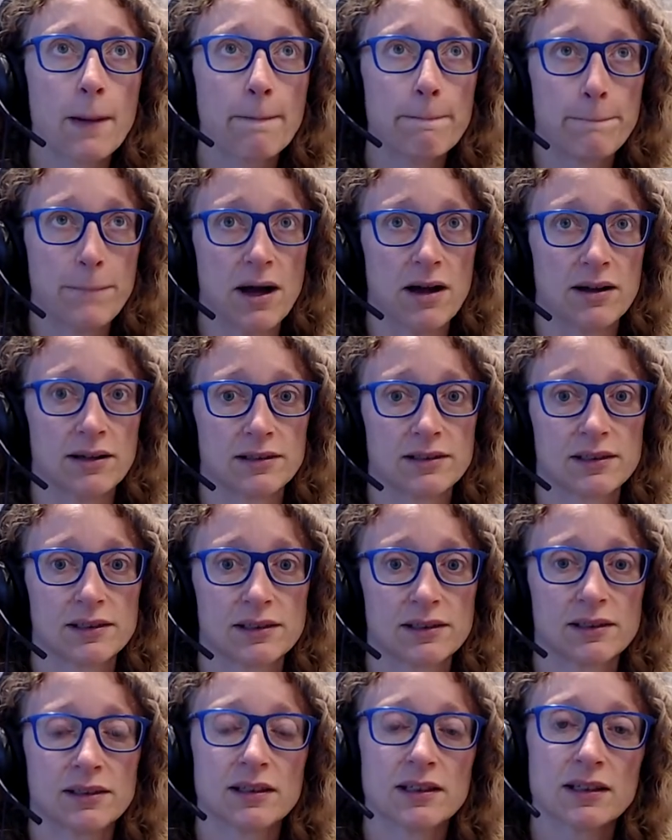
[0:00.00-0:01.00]
But
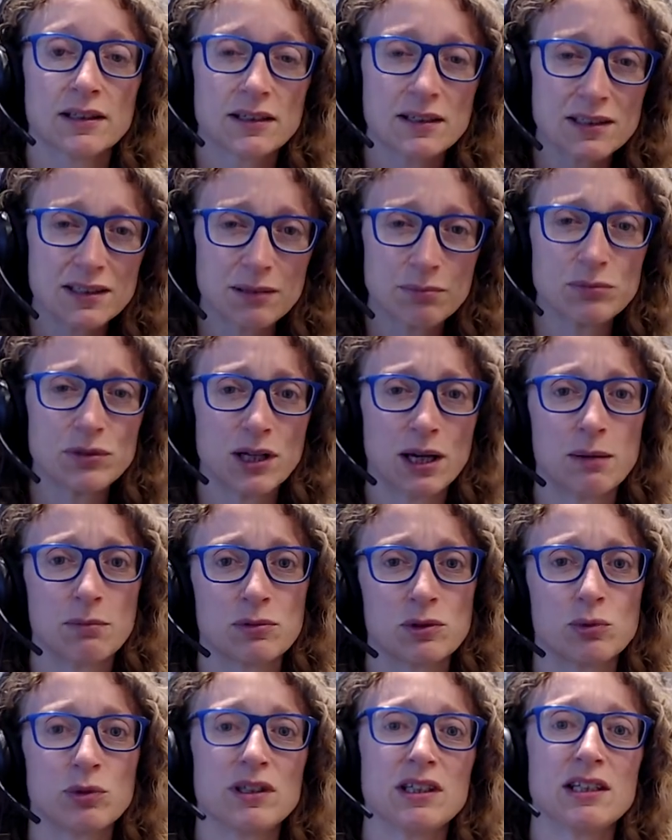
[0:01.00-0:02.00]

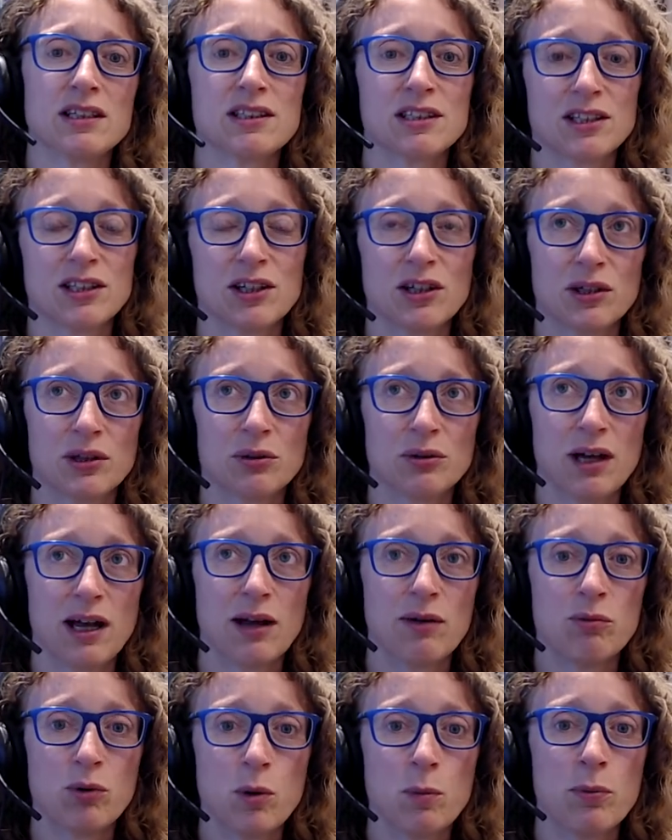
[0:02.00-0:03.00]
sometimes we need to know at what